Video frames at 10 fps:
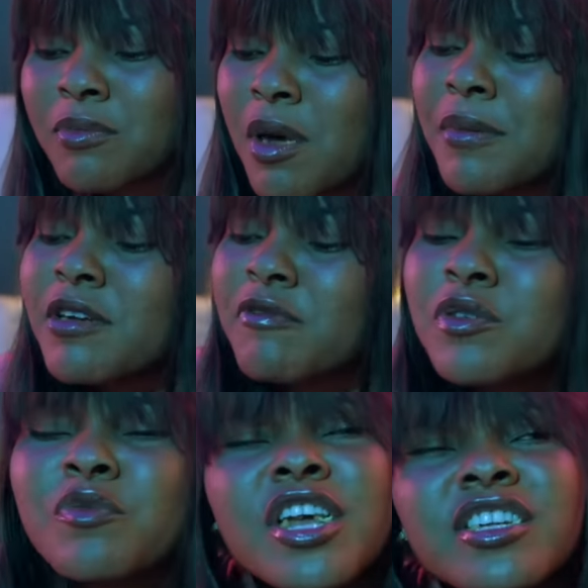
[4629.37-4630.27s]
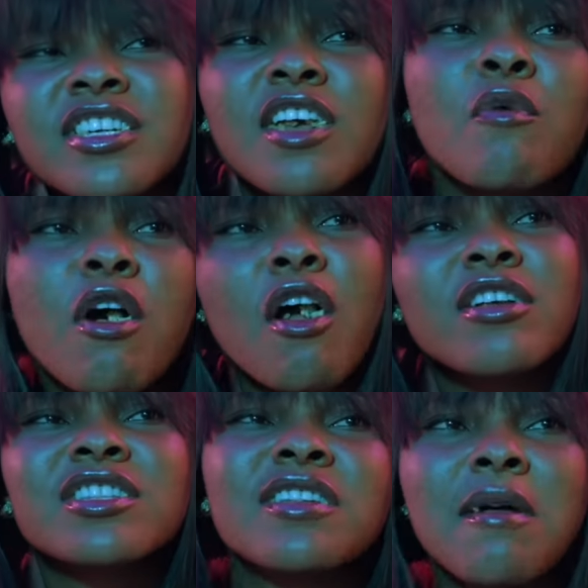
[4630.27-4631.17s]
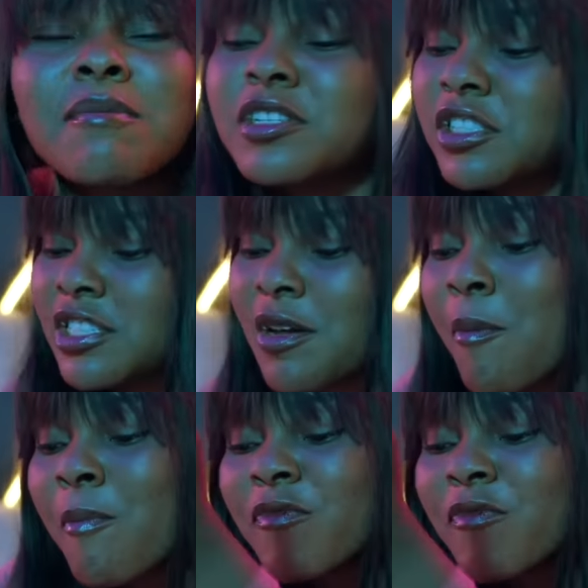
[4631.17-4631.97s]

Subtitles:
Not the food where you say you won't come tell me. See.